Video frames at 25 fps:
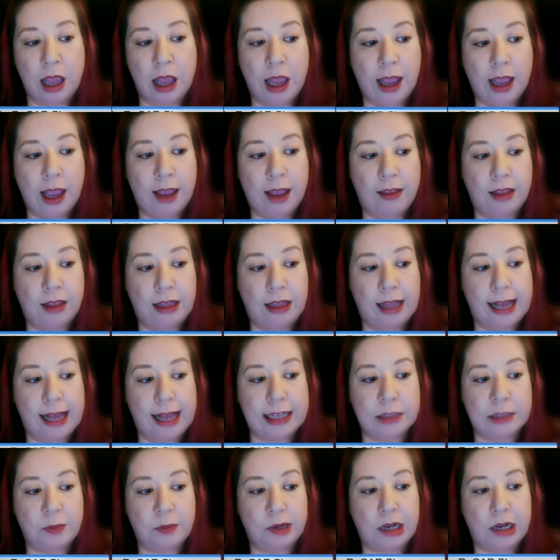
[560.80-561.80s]
And then
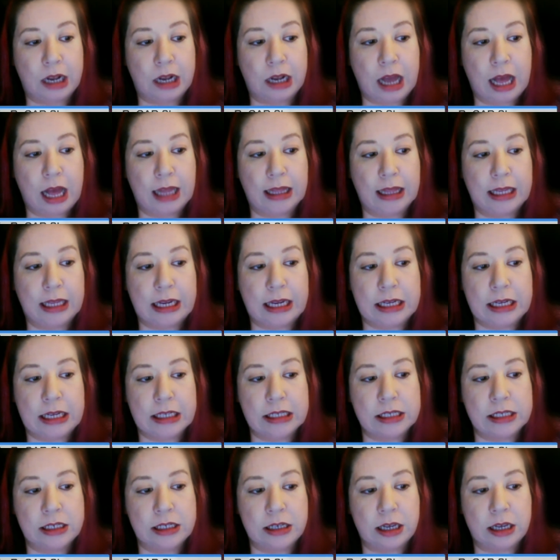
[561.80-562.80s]
last but not
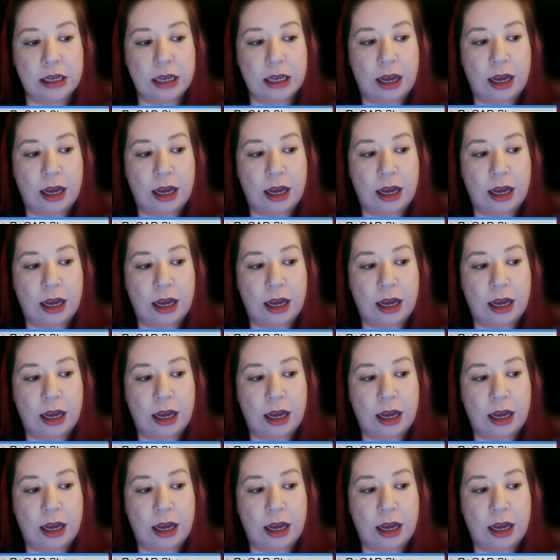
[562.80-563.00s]
least,